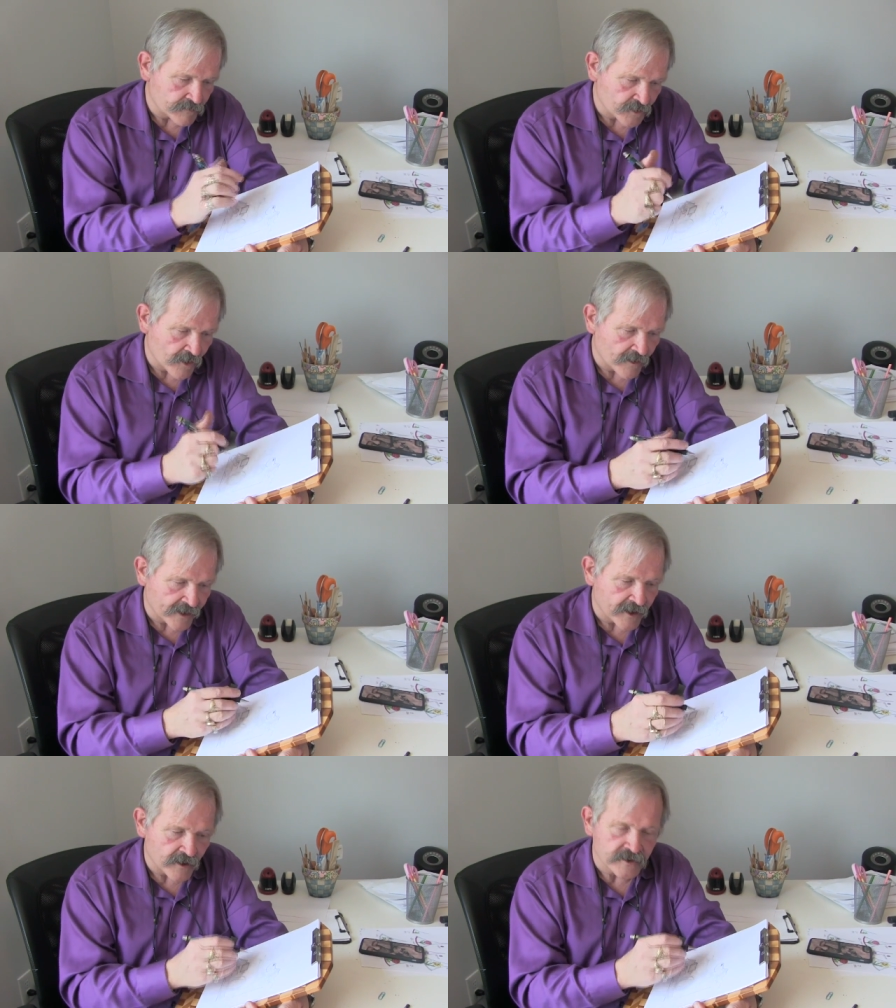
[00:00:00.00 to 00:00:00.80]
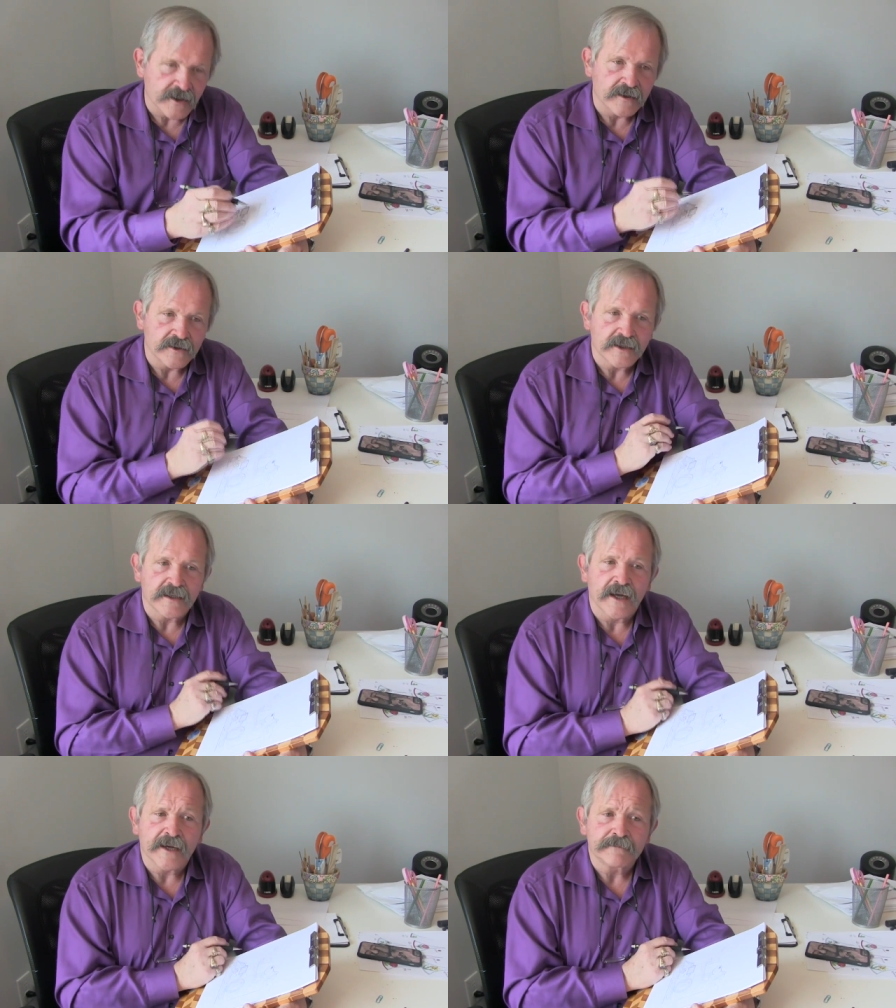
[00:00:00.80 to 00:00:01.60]
drawing here is going to look
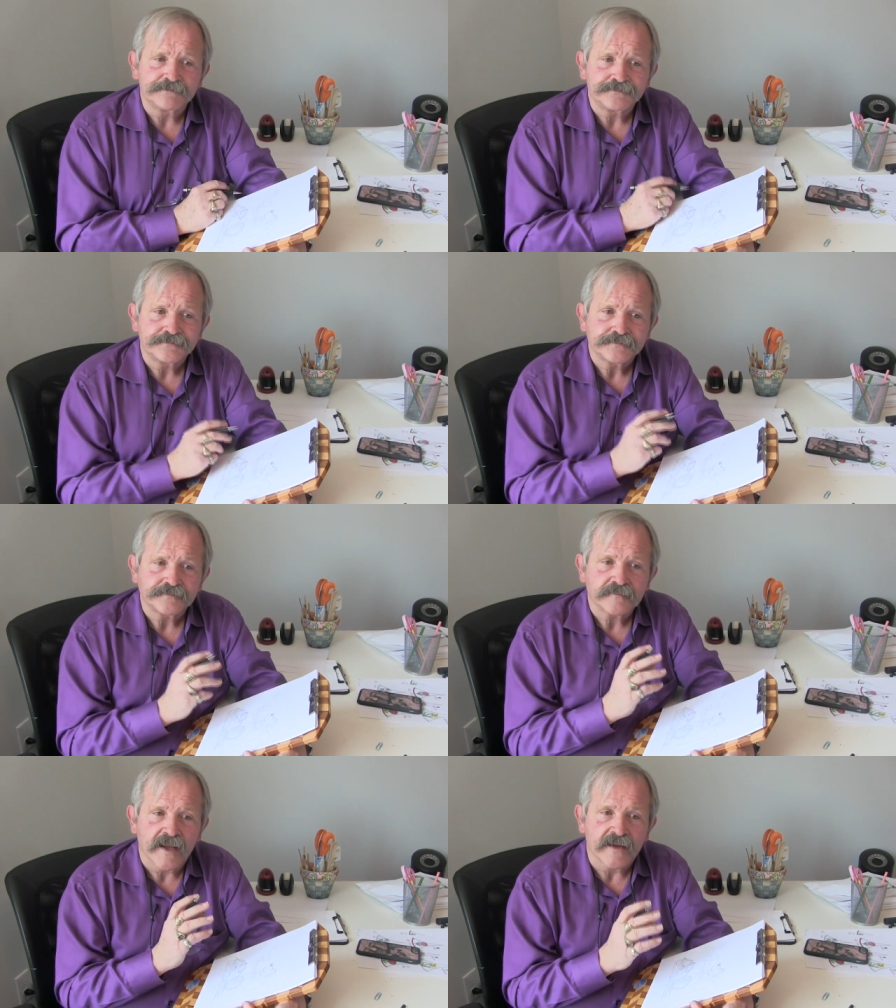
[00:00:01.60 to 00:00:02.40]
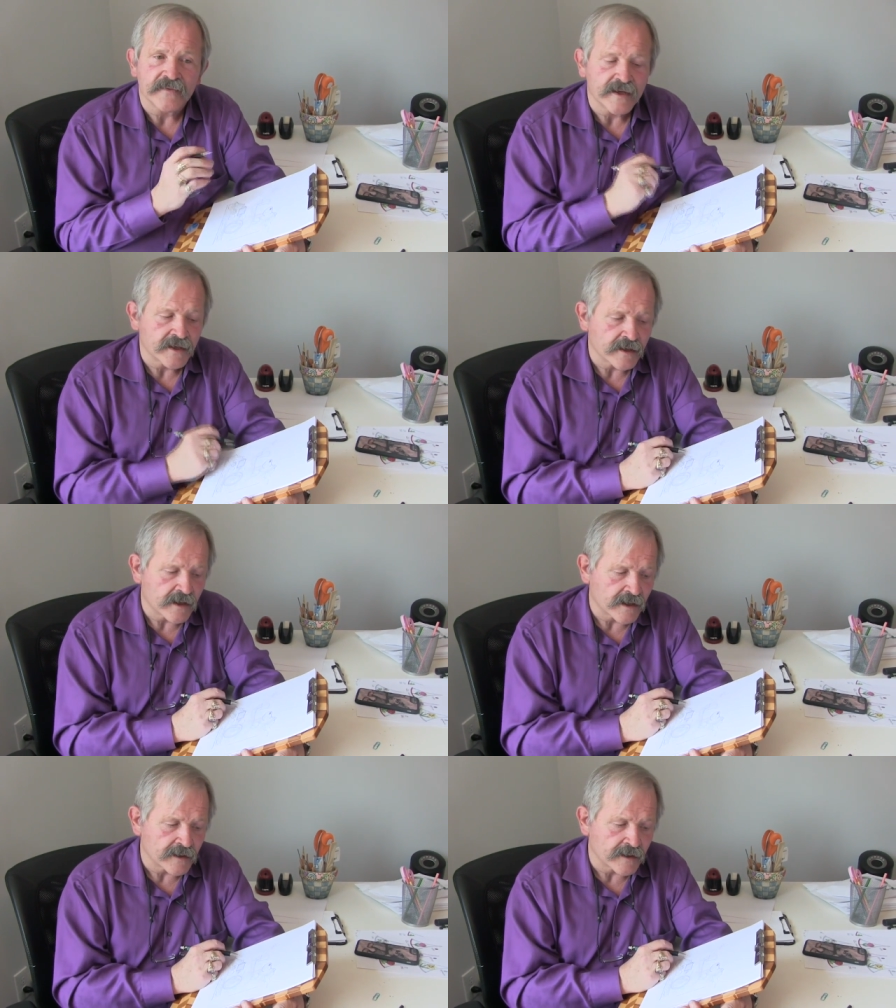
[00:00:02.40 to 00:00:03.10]
like, and then